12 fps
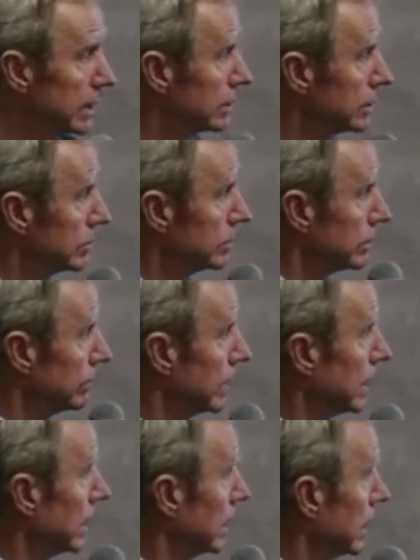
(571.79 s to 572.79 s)
in terms of
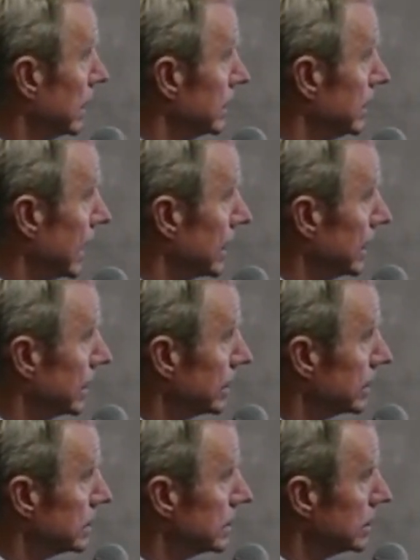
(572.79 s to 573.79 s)
tackling
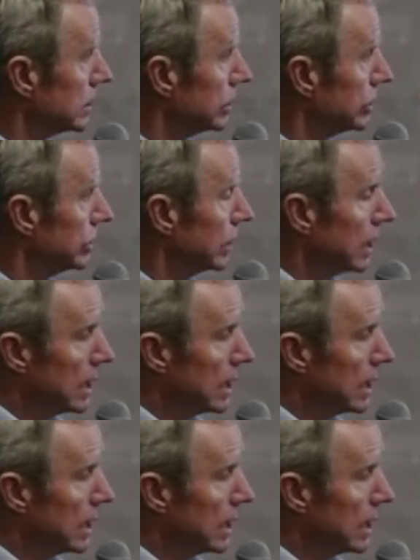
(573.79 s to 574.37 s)
this issue.